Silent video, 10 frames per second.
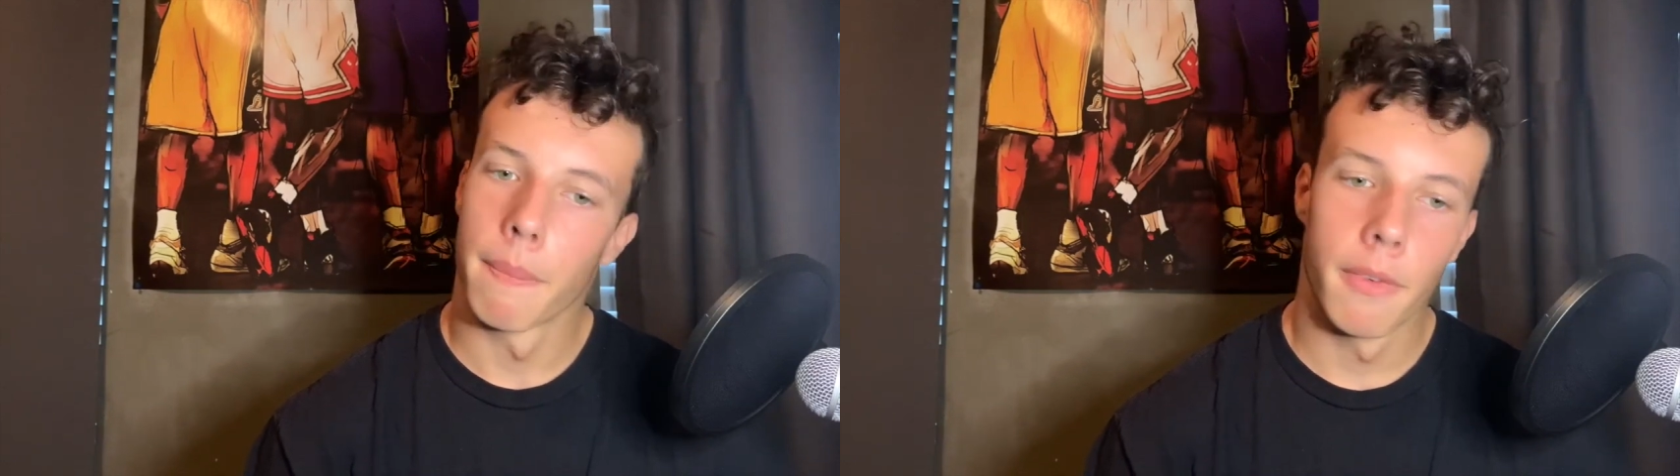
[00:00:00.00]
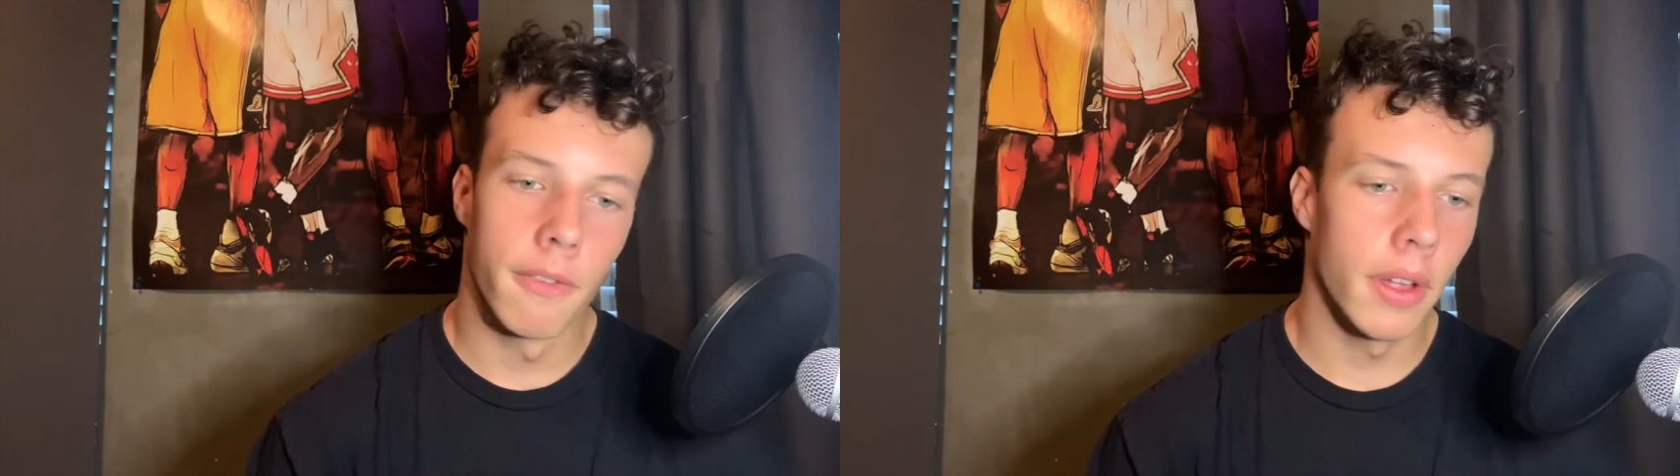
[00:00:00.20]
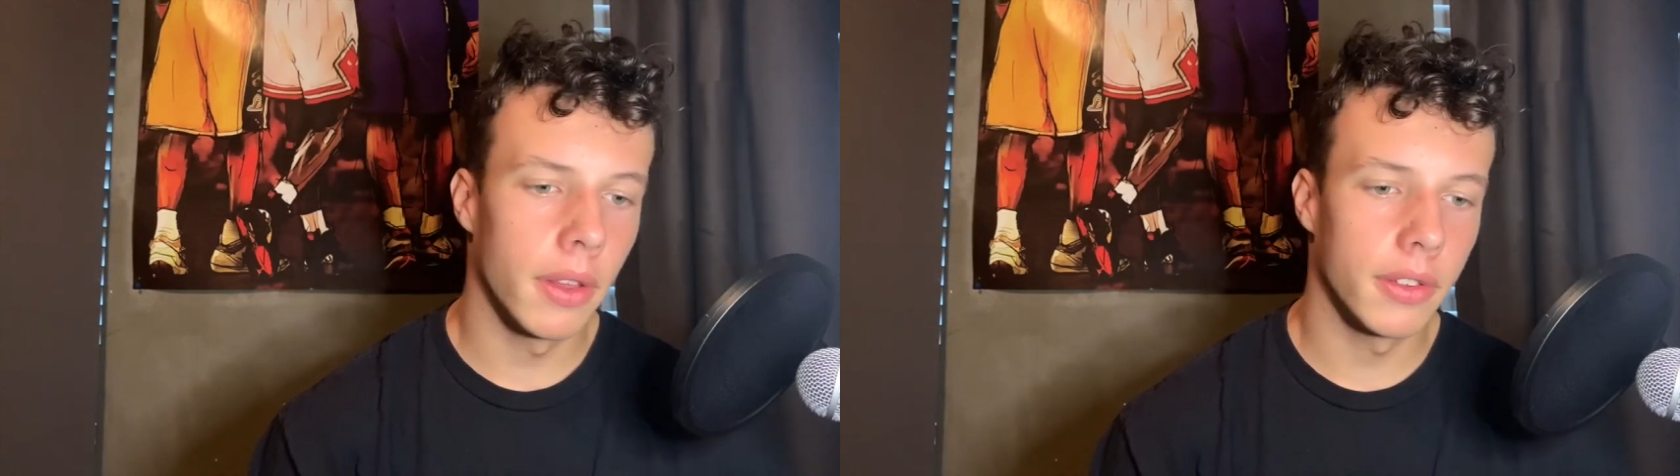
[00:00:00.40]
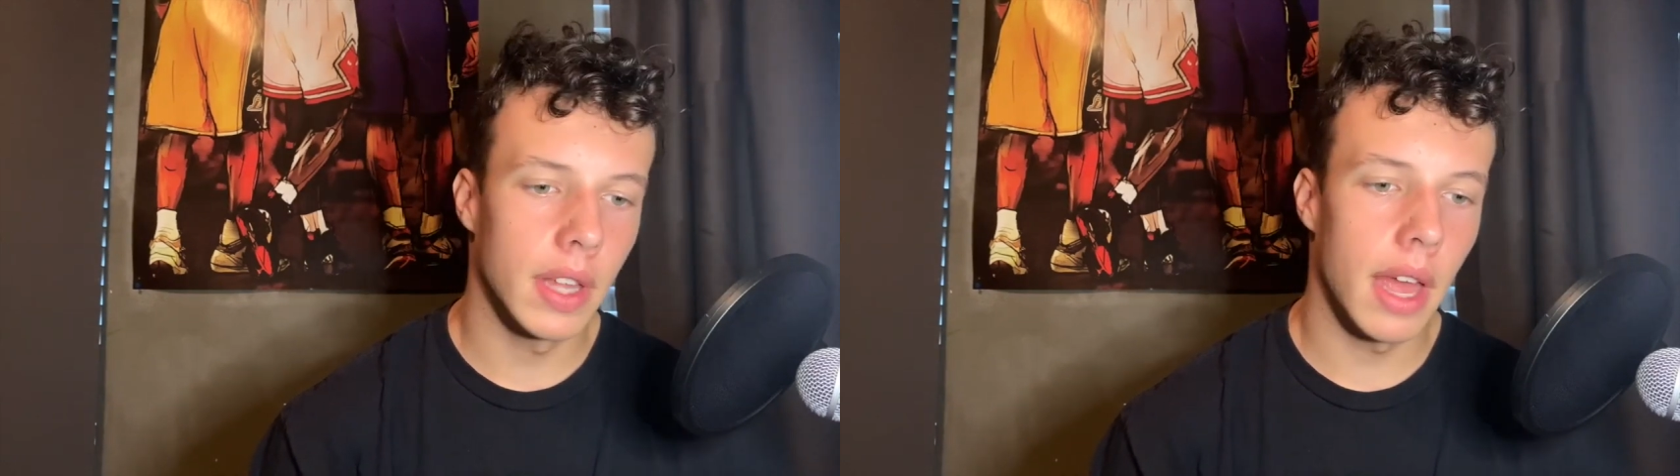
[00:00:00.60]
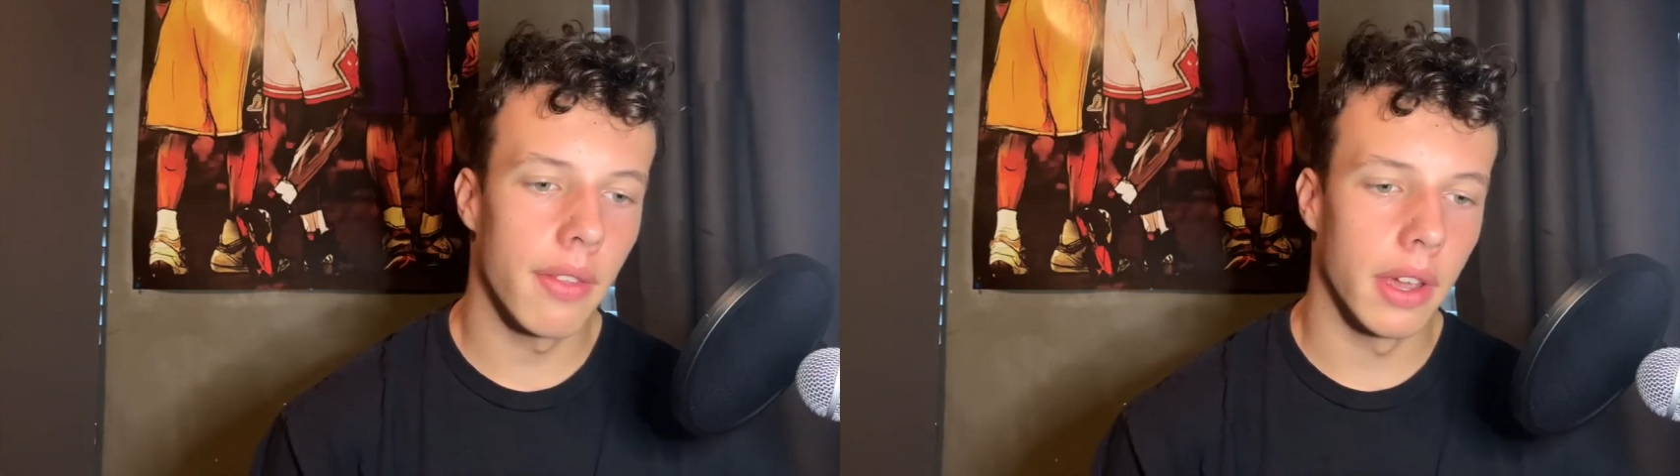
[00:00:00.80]
Fun little
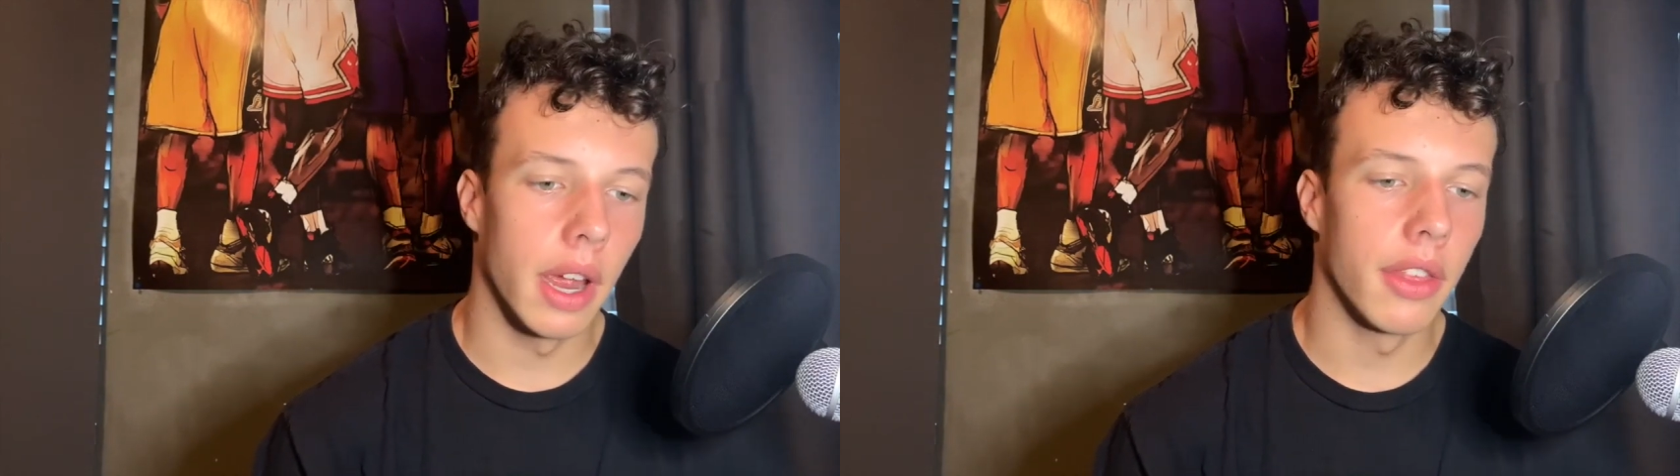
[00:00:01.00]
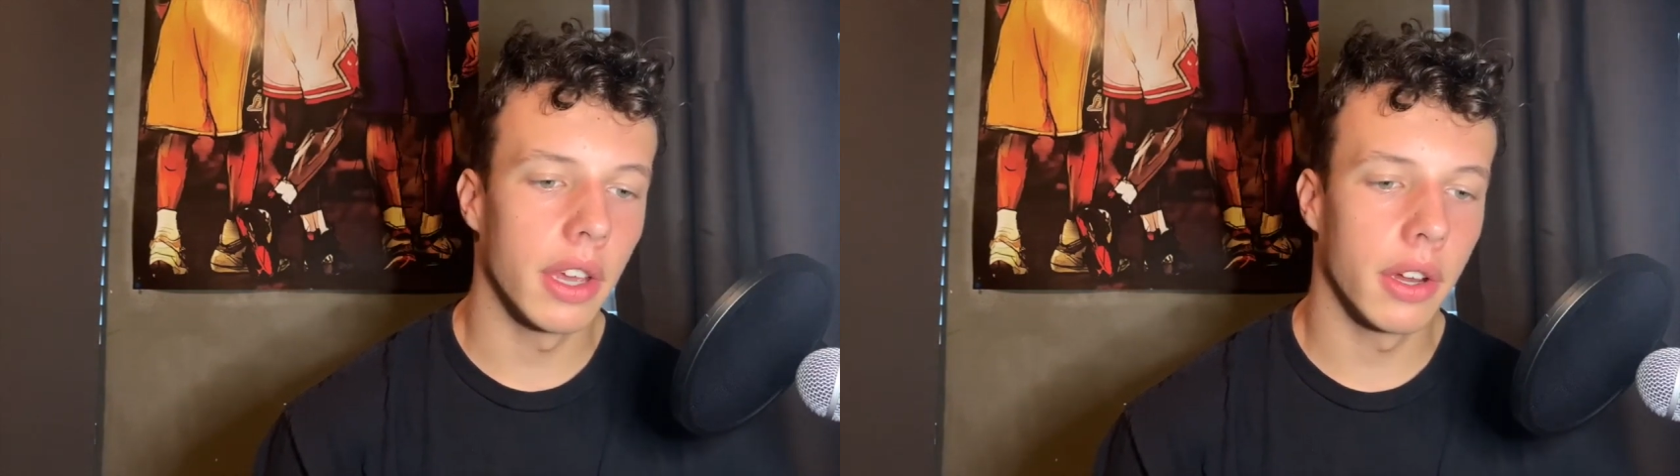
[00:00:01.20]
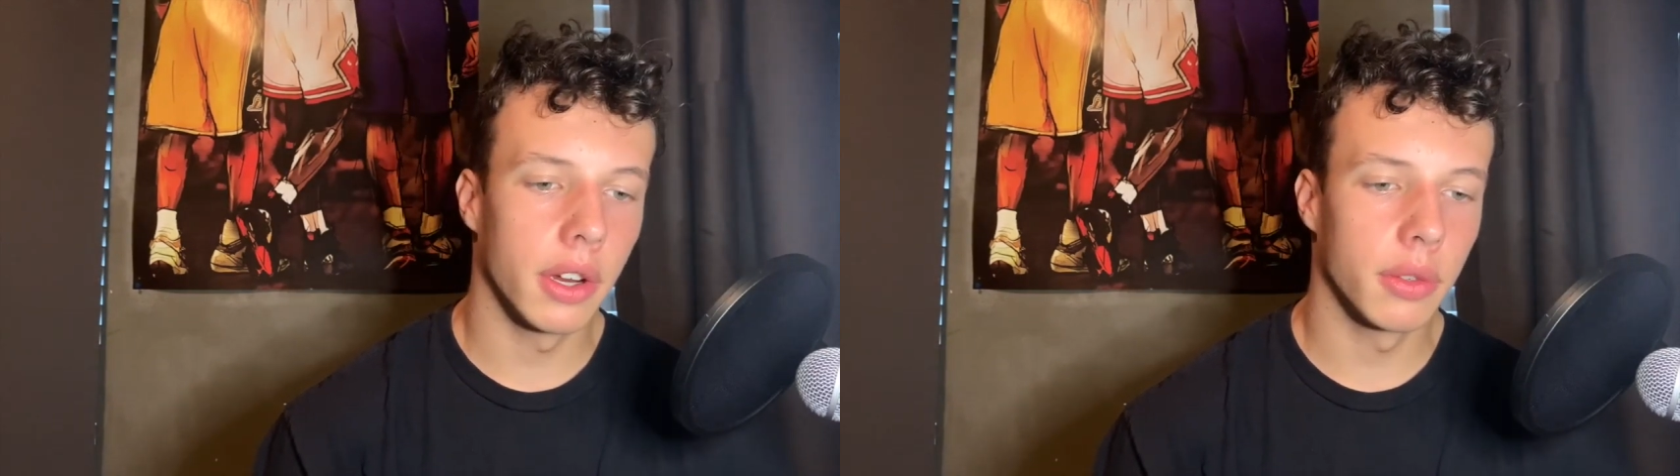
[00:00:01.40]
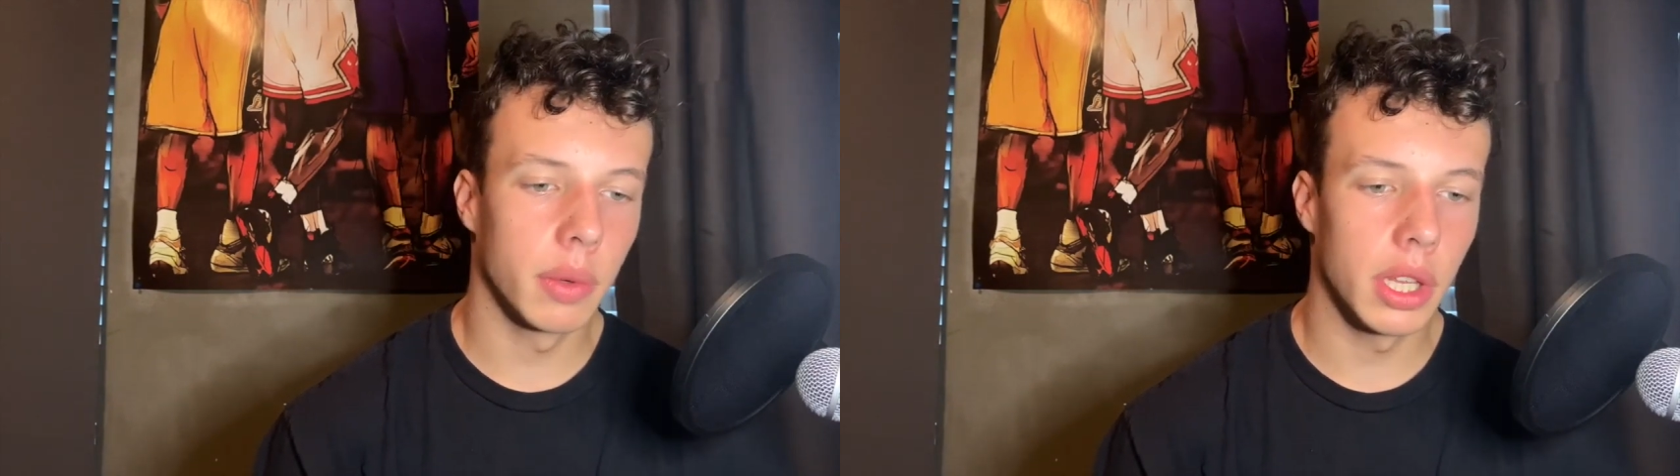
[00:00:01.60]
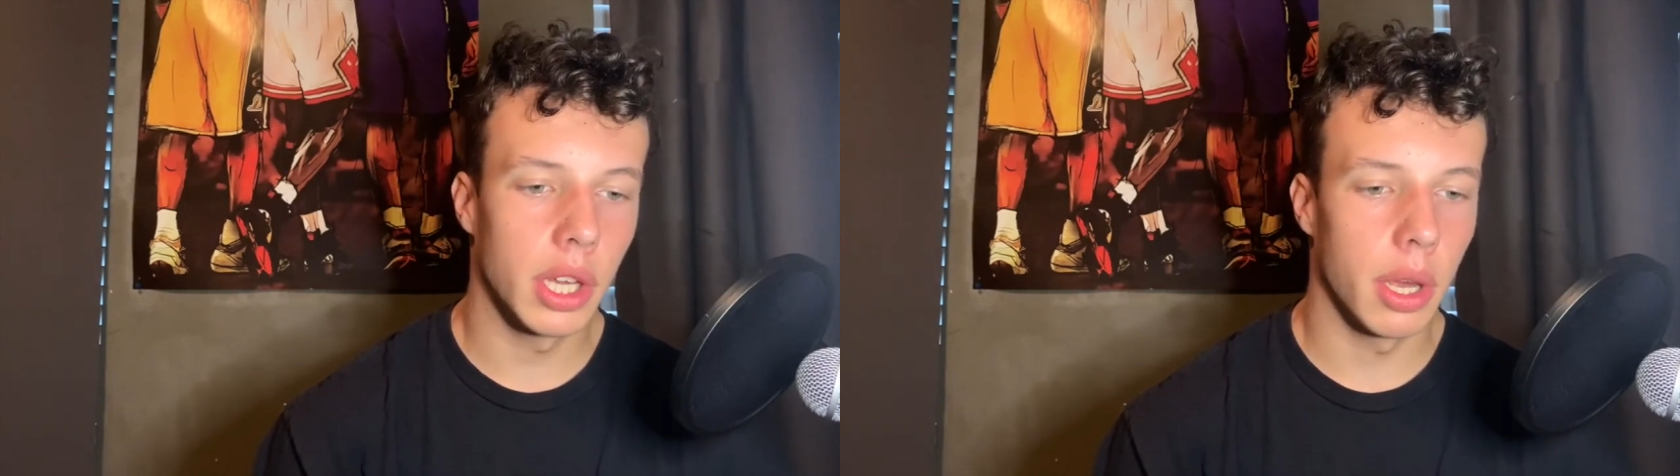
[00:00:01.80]
stat there. I think Kirk's
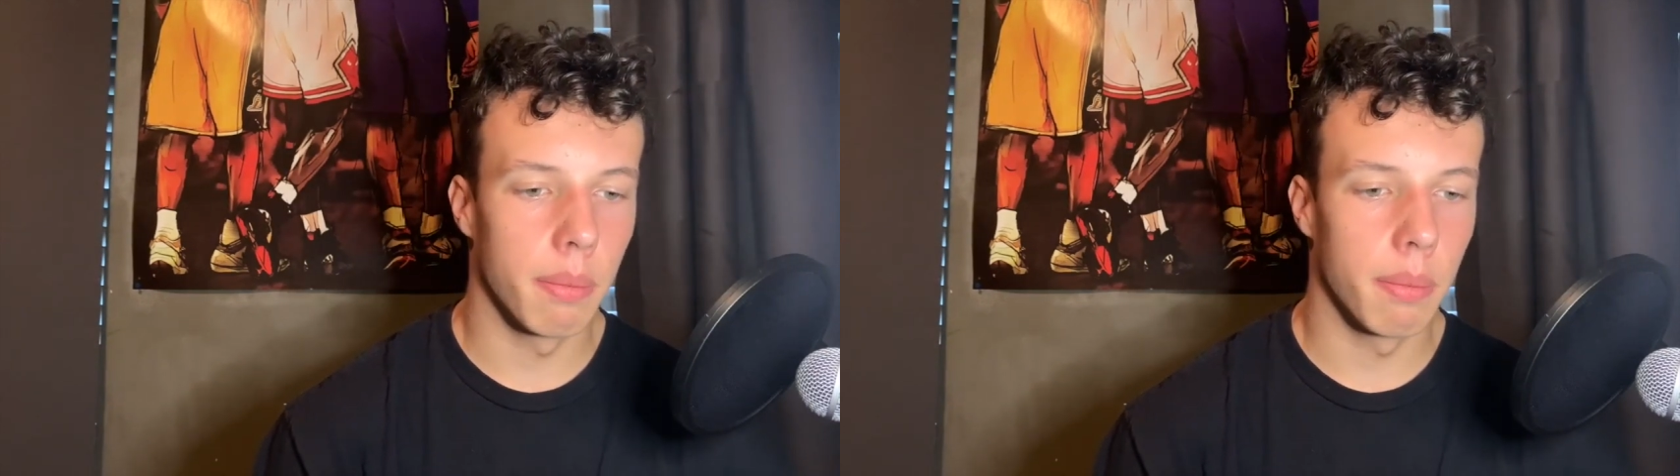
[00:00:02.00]
really good,